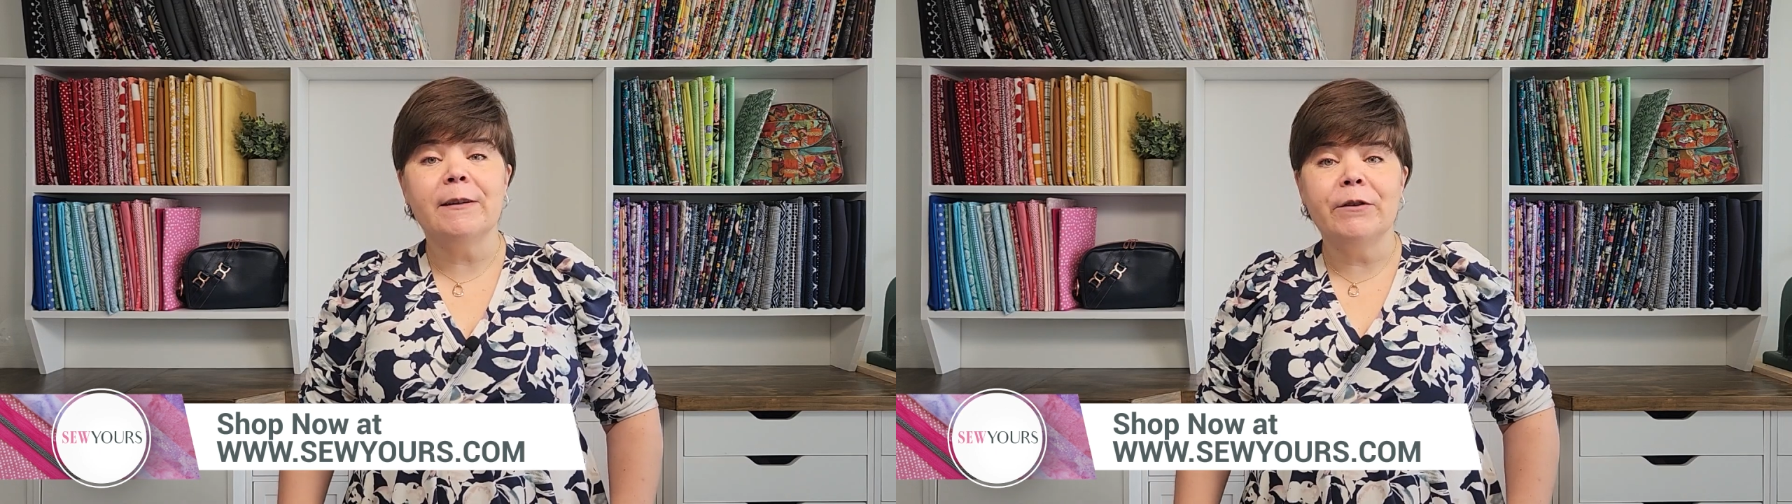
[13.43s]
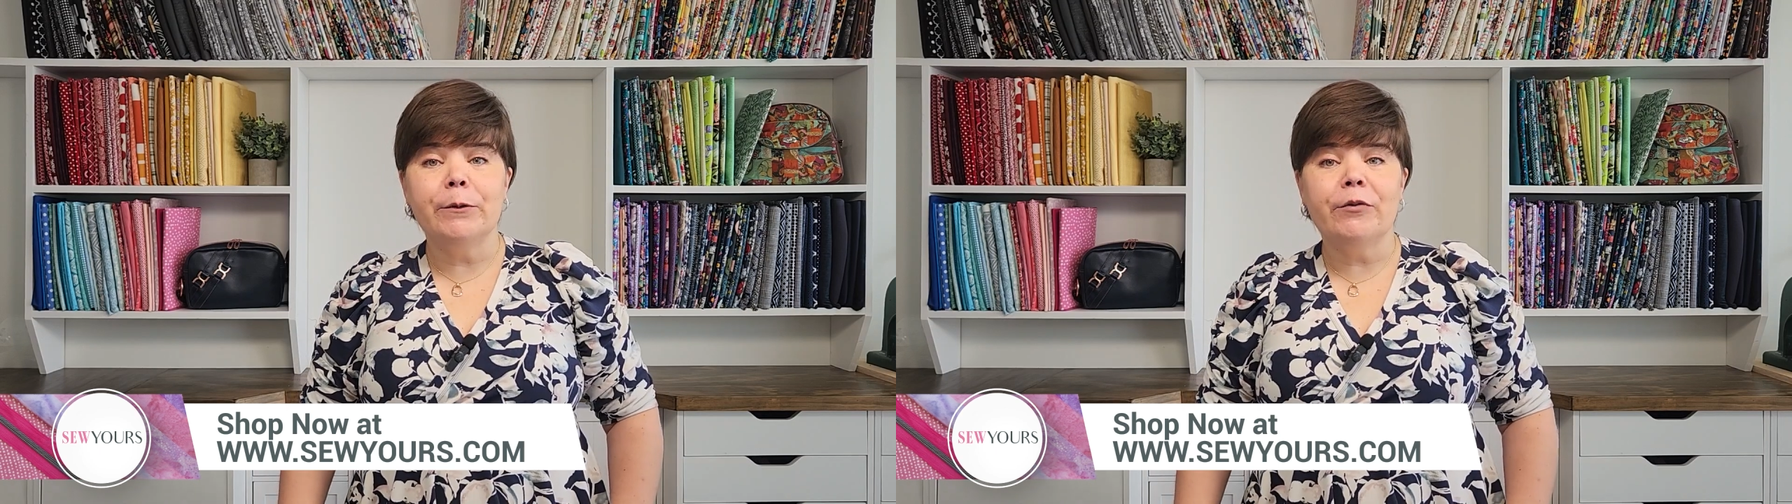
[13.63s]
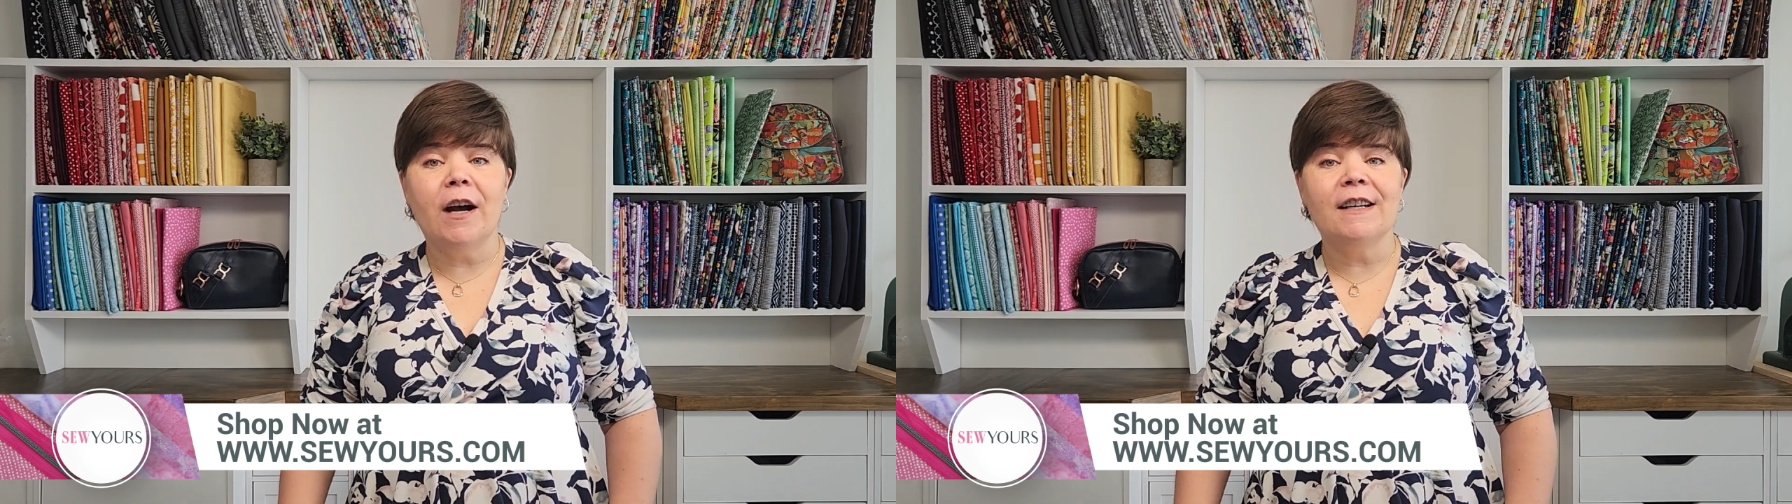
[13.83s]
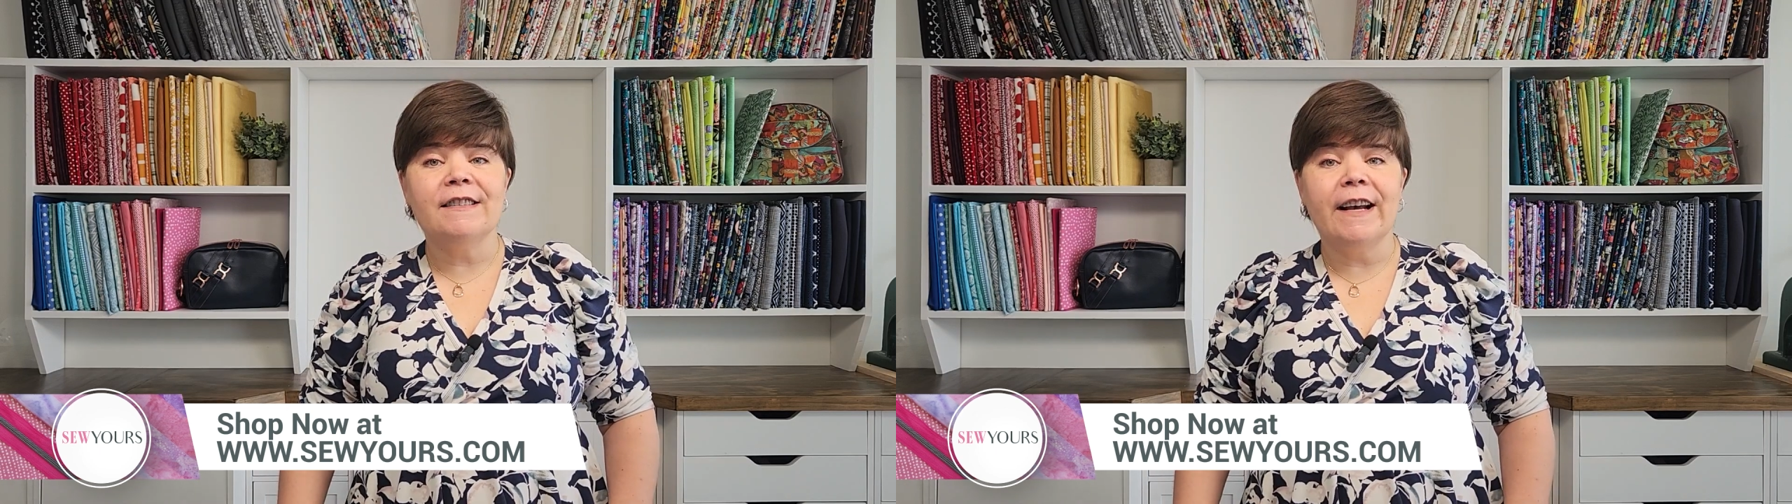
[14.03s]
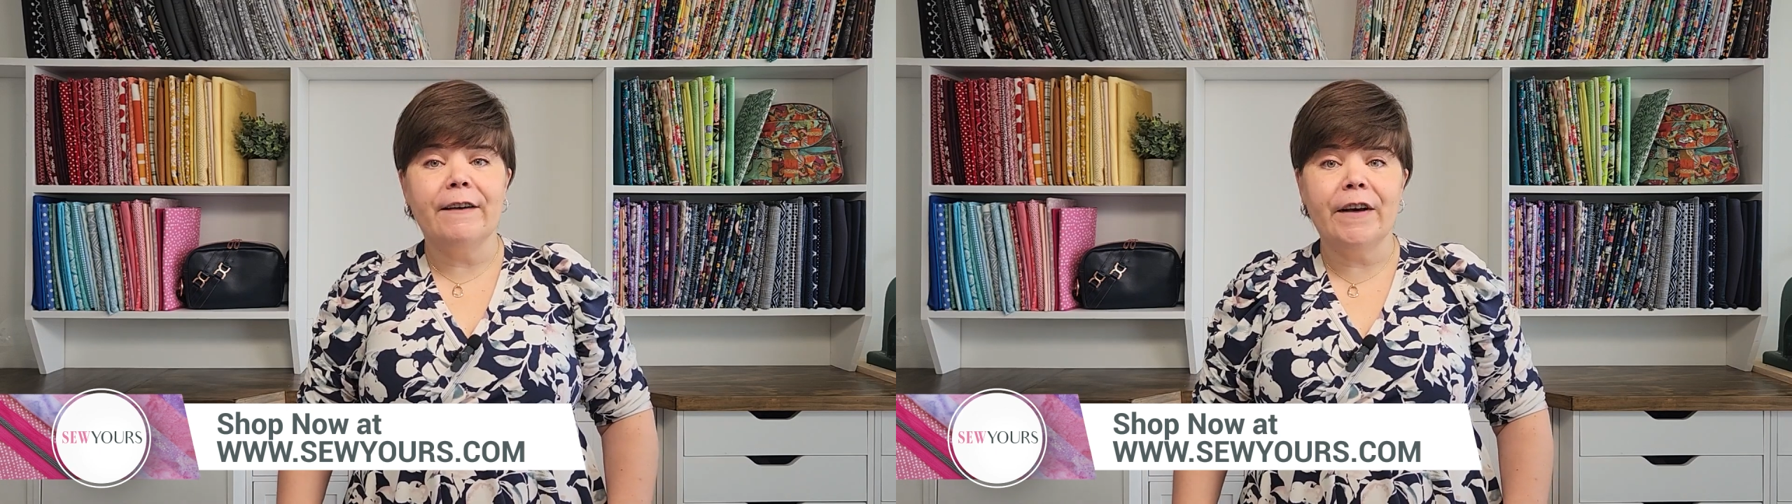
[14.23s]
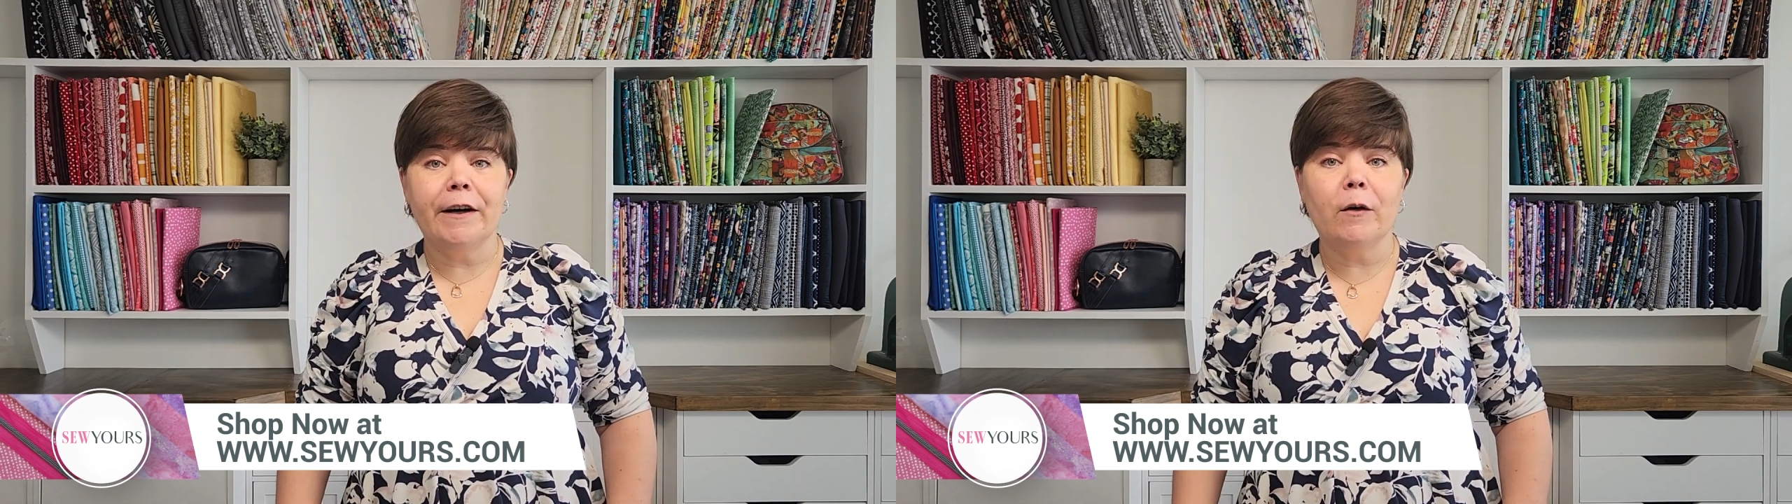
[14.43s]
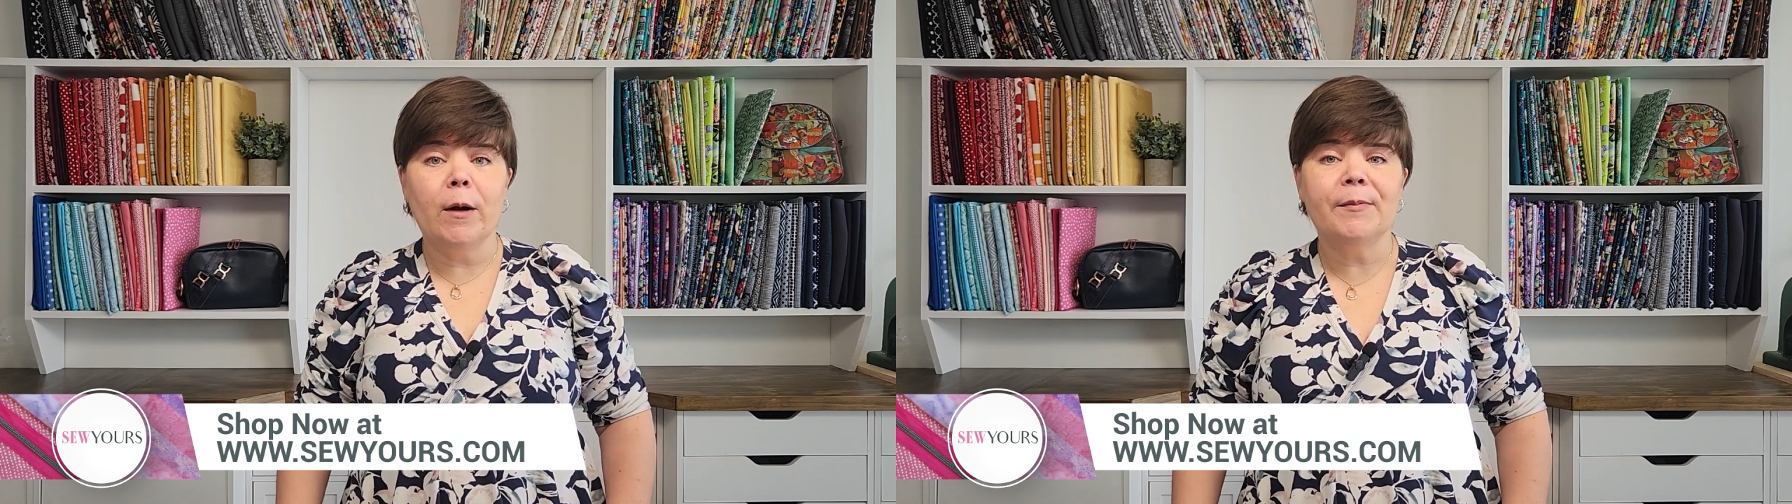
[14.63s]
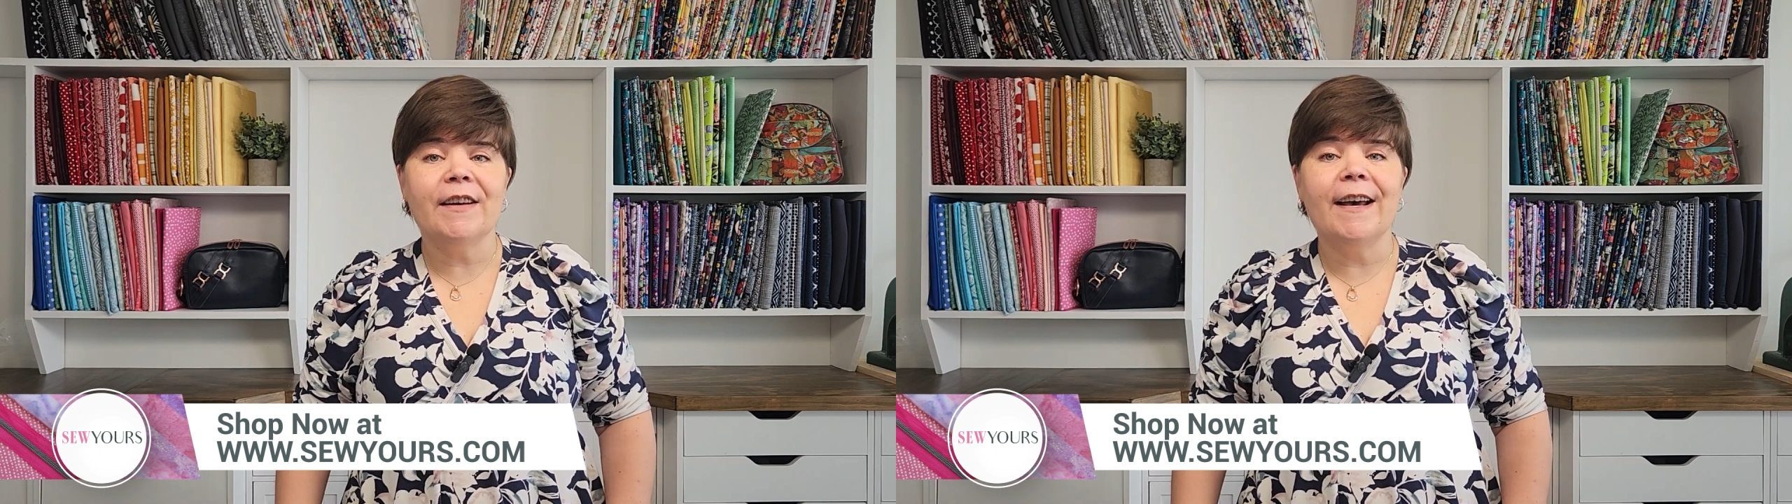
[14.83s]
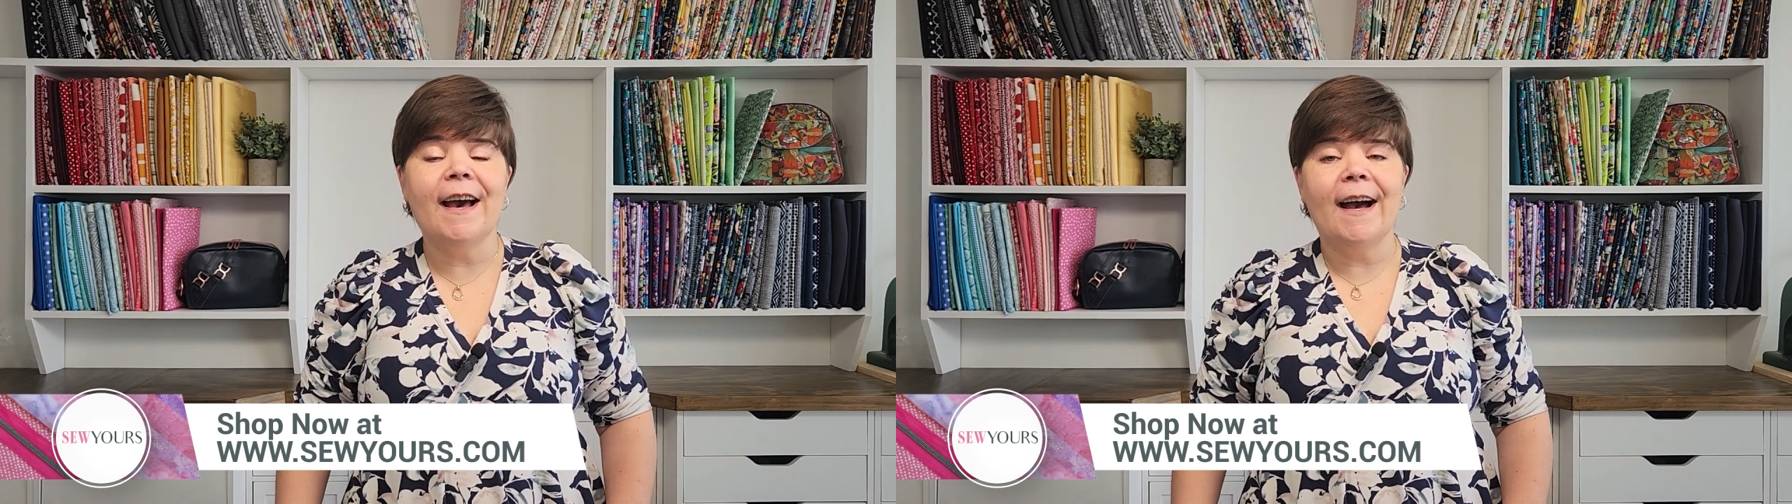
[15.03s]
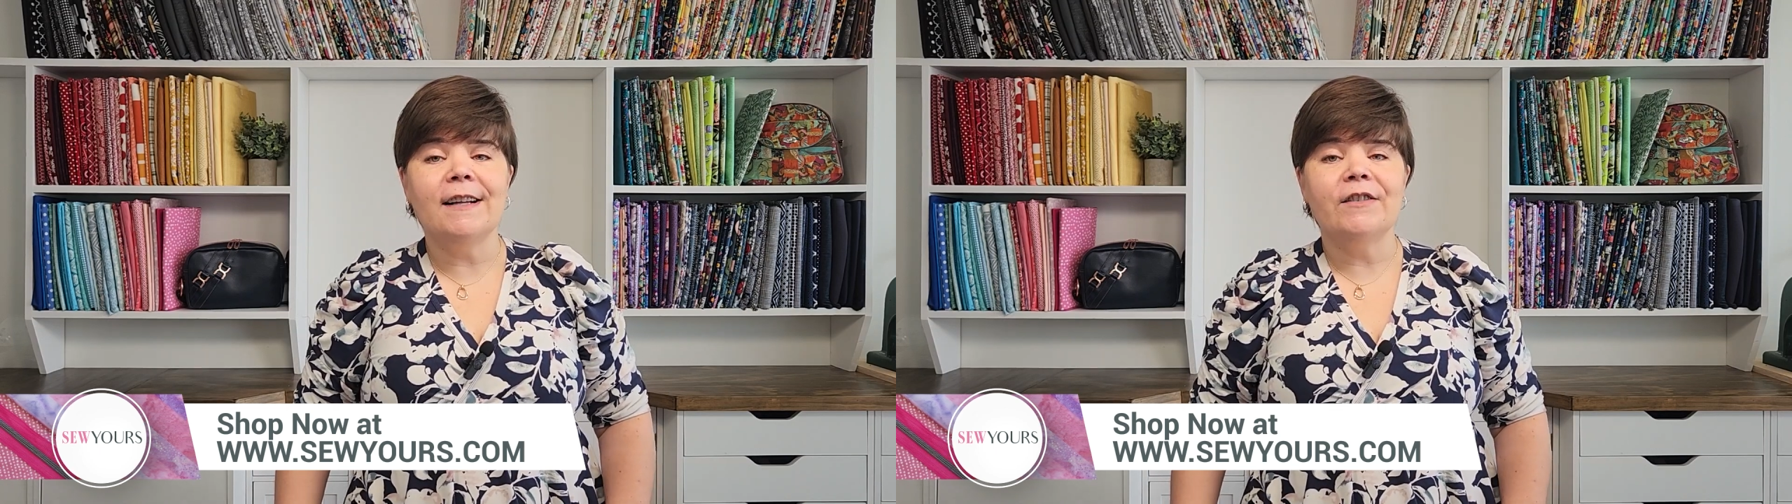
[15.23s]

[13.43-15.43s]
some new products that have hit our website at